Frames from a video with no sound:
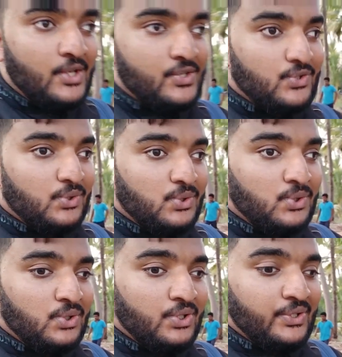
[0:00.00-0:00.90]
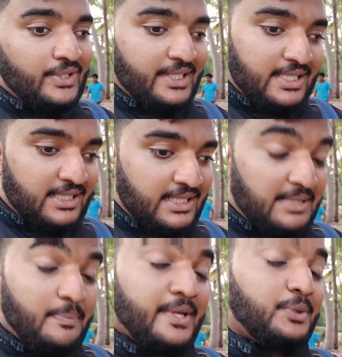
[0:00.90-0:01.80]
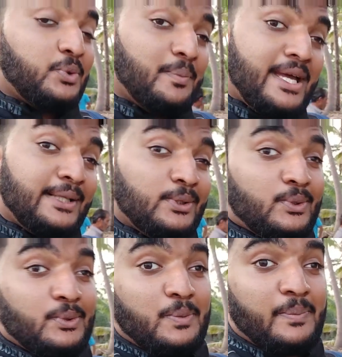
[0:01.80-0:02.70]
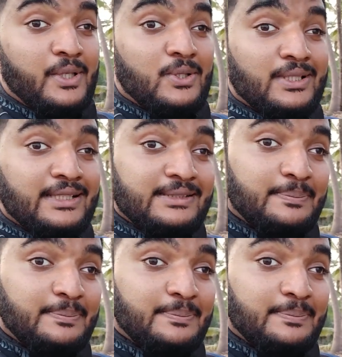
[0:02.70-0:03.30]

so yeah compared to Mangalore Udupi or other